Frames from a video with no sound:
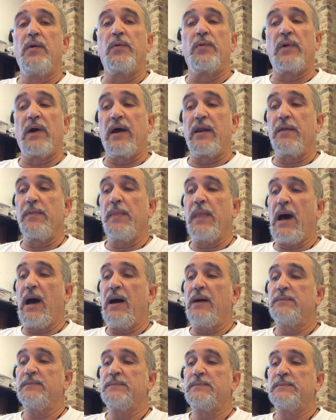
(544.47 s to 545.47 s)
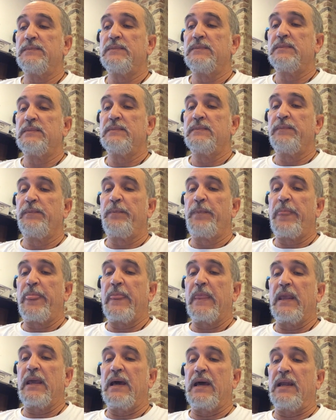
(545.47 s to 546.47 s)
Write them down,
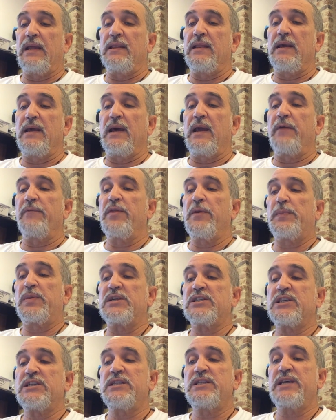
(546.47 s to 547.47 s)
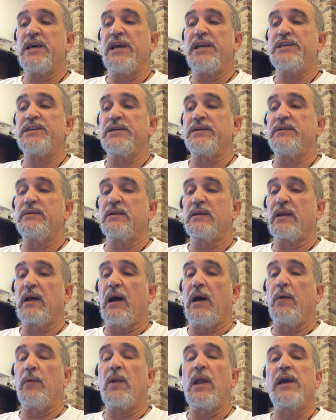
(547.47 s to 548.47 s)
and at the end of the presentation,
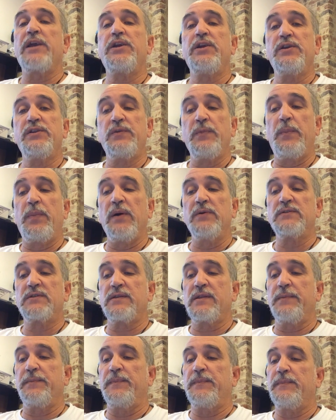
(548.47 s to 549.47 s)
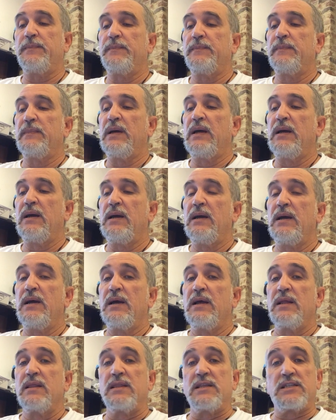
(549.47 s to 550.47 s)
I would like you to post them.
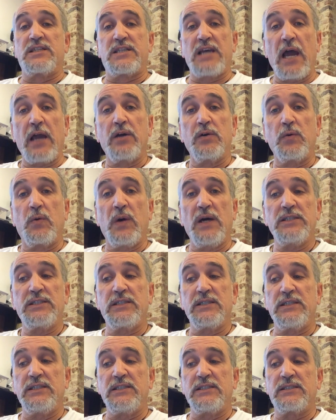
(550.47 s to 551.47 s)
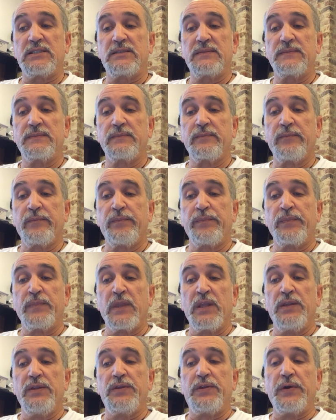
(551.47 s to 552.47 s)
The second question is,
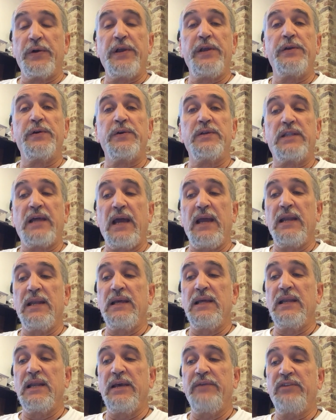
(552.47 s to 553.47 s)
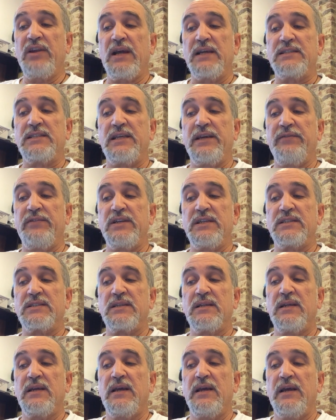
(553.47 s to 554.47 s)
during your daily living
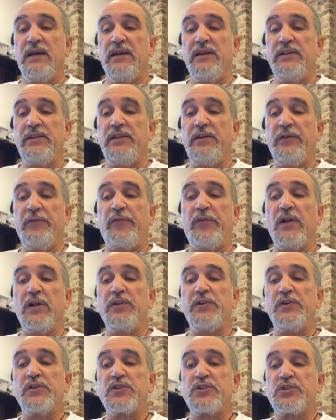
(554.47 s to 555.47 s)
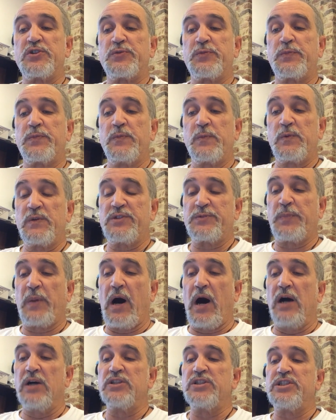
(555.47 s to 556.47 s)
activities, do you feel you
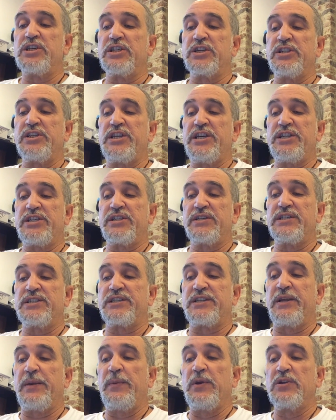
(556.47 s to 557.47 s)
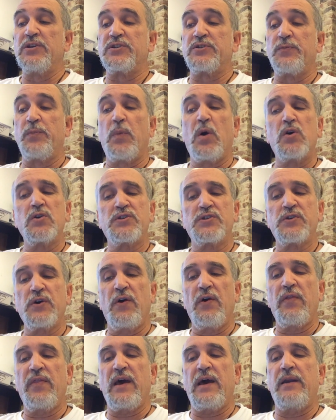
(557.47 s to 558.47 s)
respond to conditioned stimulus more
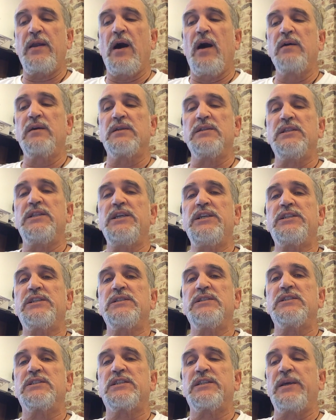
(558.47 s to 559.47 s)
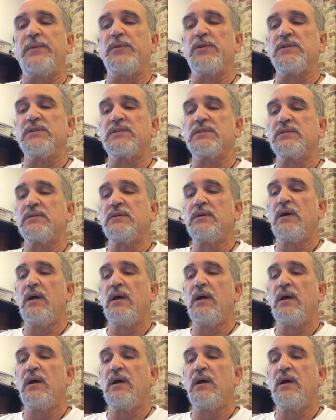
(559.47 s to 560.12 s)
so than unconditioned stimulus?